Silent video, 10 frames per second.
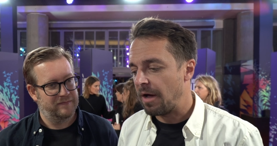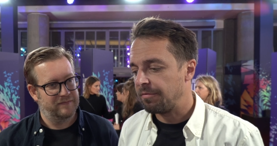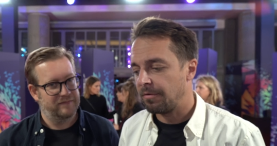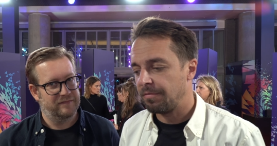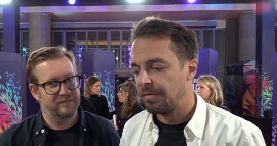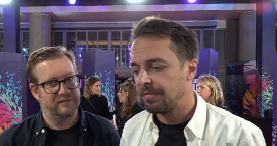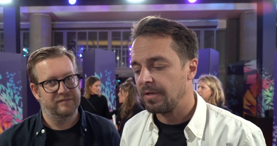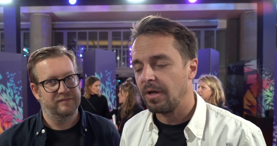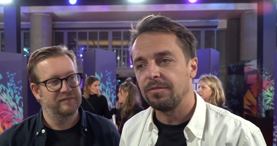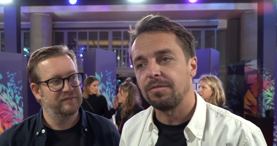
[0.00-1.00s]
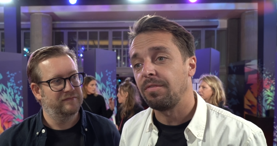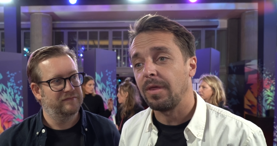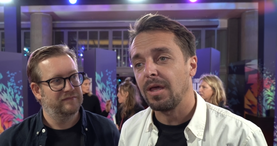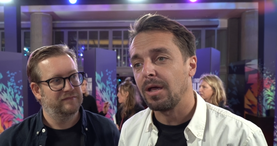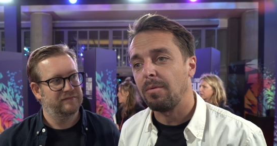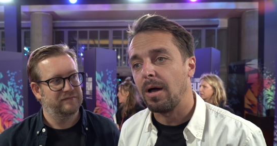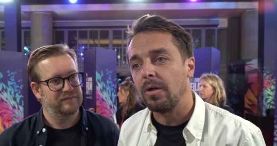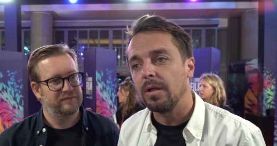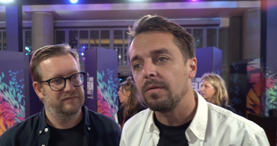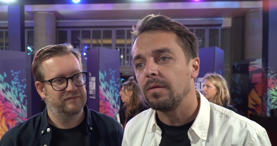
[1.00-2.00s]
Speaker 1: after 15 years of thinking
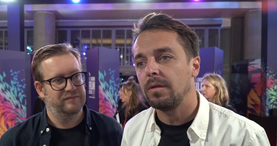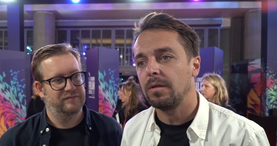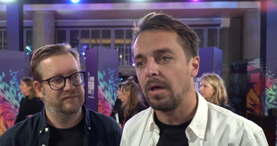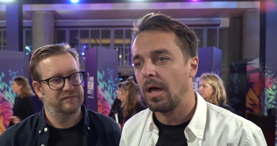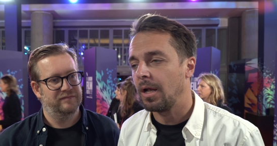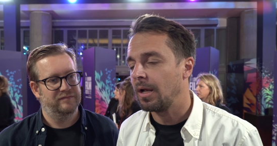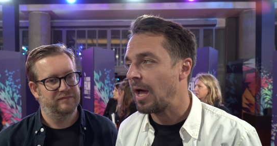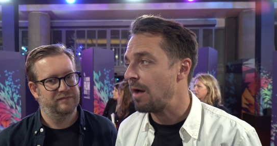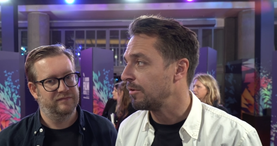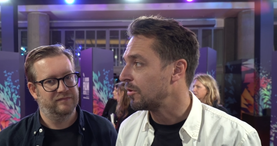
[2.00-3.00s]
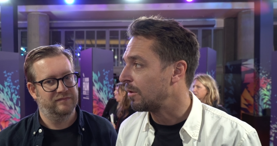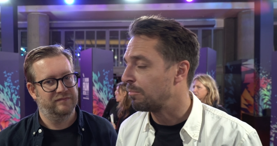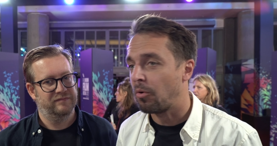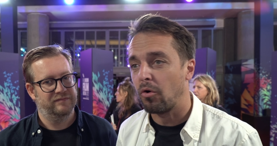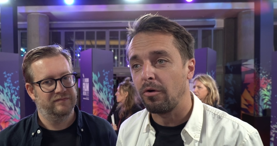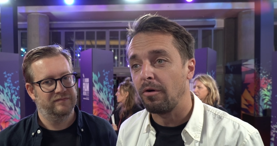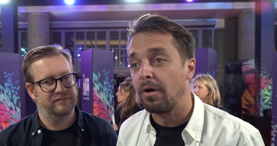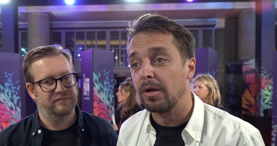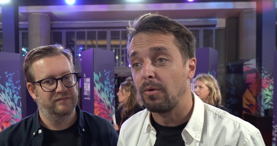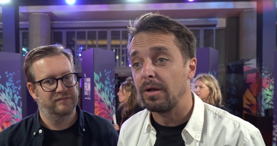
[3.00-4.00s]
about it and having done
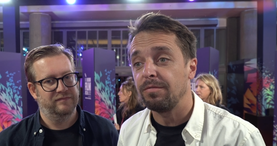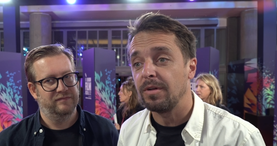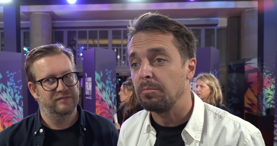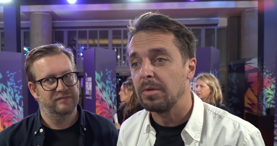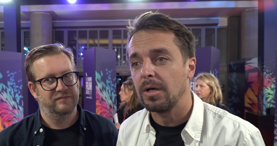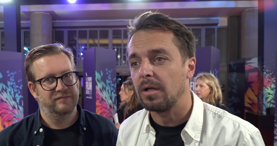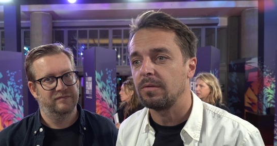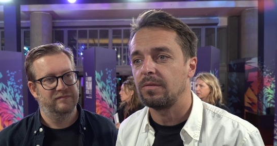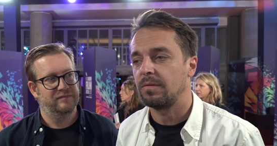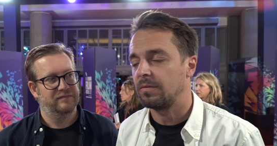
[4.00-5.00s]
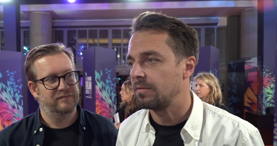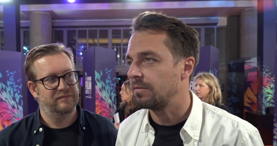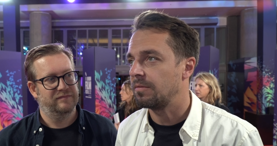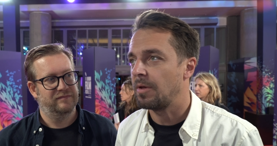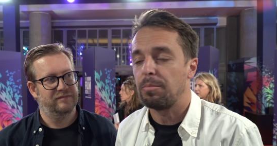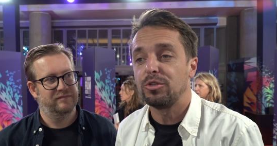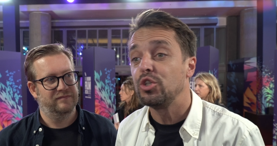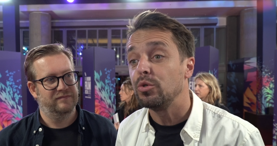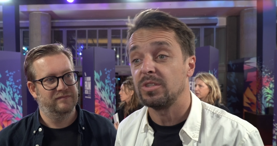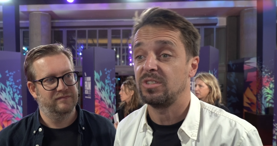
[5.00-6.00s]
Border, a great film, he got the
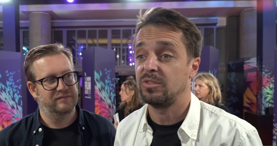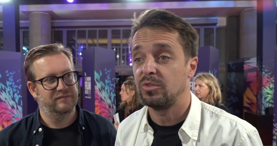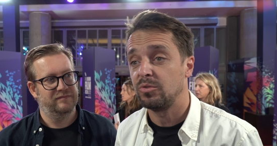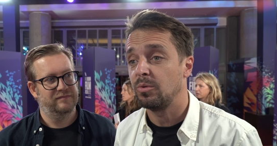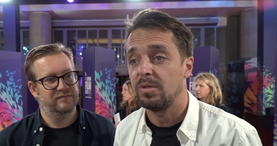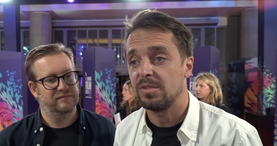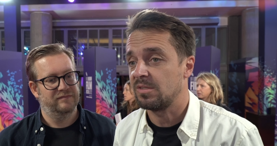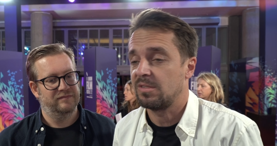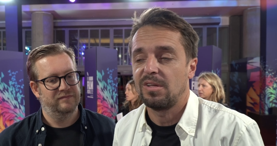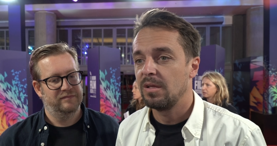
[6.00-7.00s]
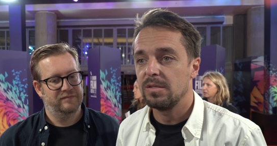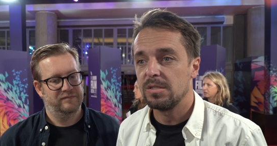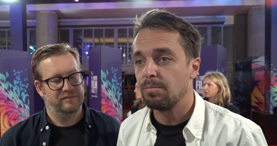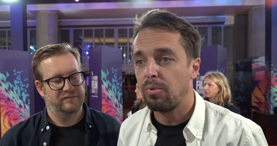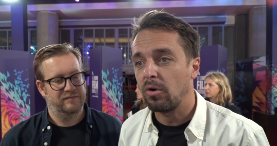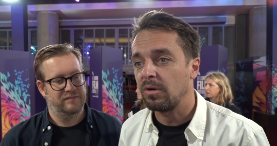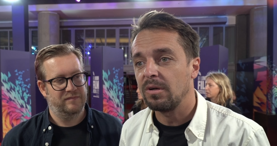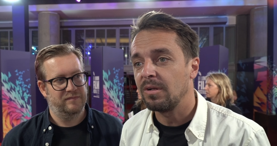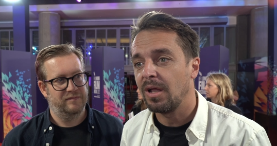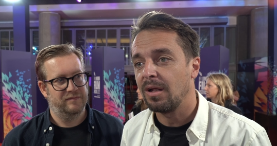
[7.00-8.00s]
opportunity to do this this
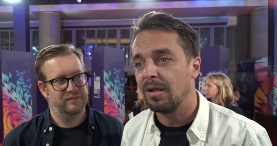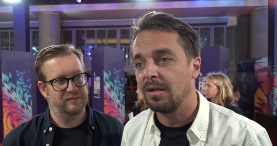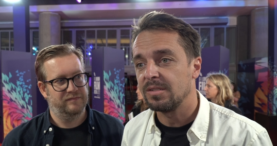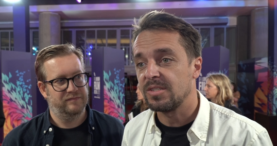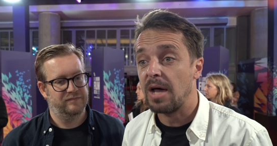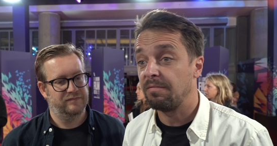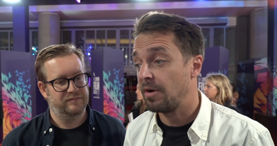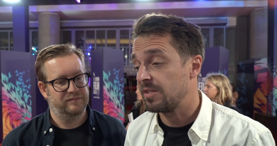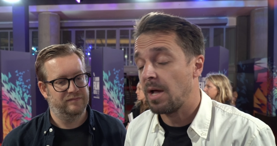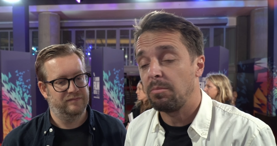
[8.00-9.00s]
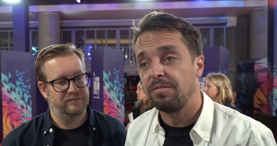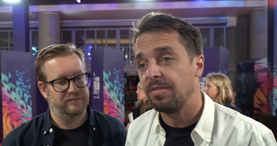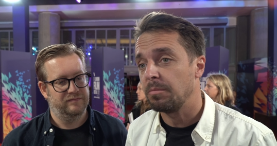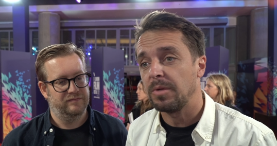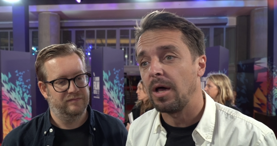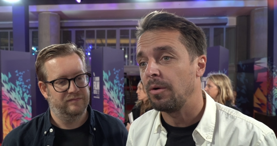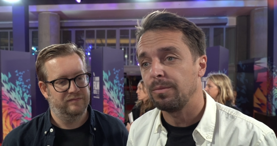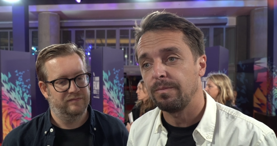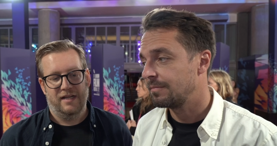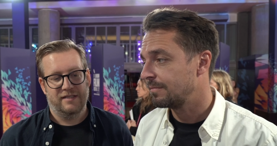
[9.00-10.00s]
important and very timely film
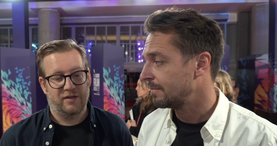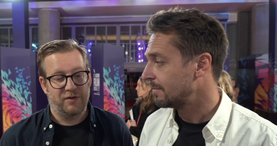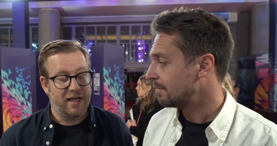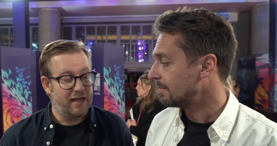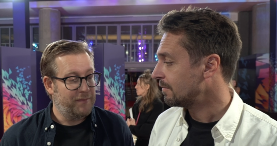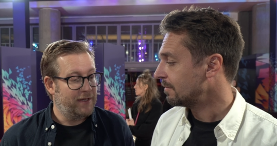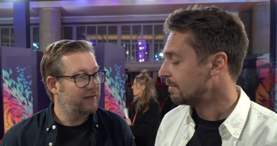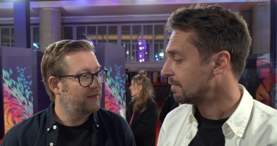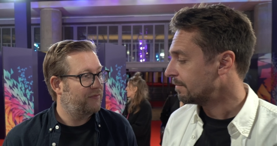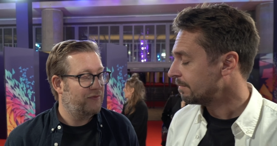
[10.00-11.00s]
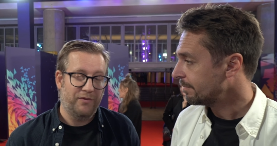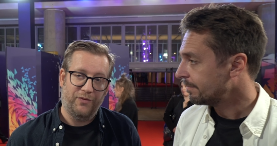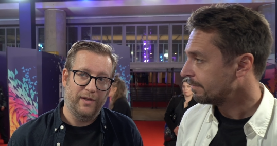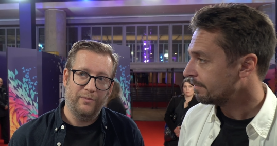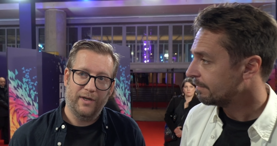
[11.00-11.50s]
now. And so, yeah, I mean, the, the film